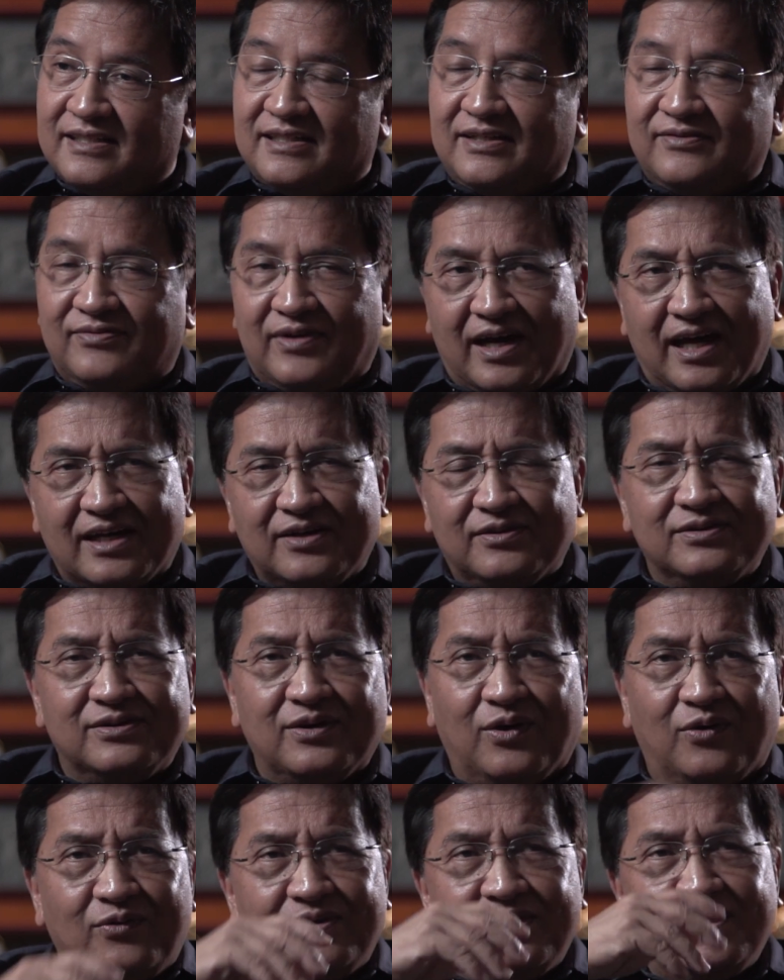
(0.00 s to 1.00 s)
In fact, I could
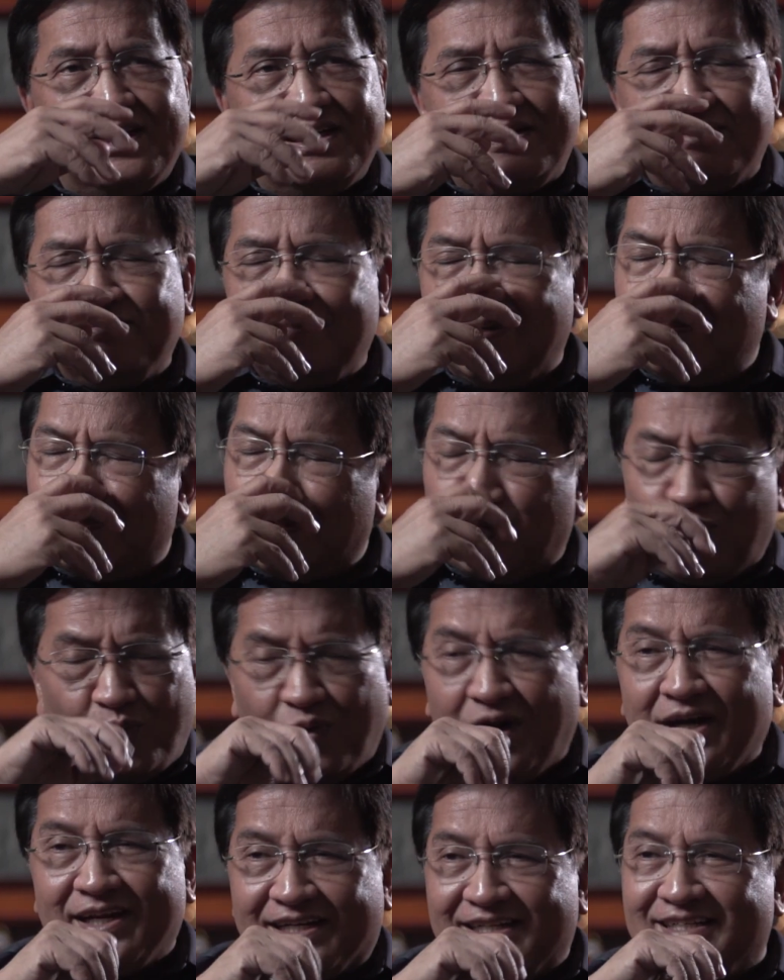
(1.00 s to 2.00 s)
only remember
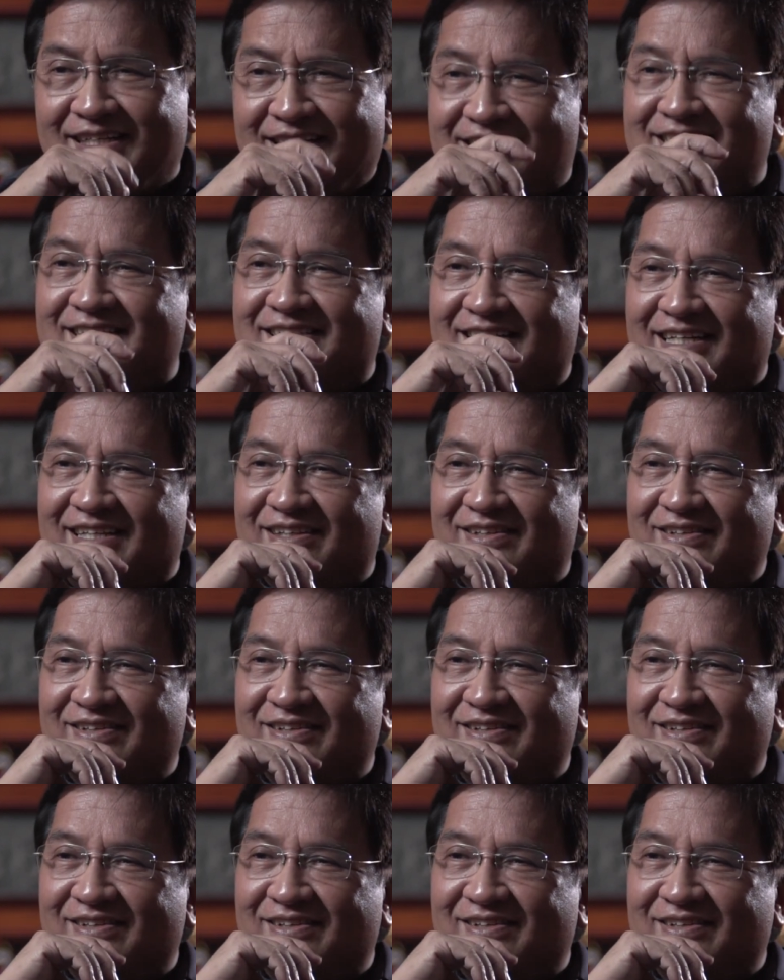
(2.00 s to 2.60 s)
one incident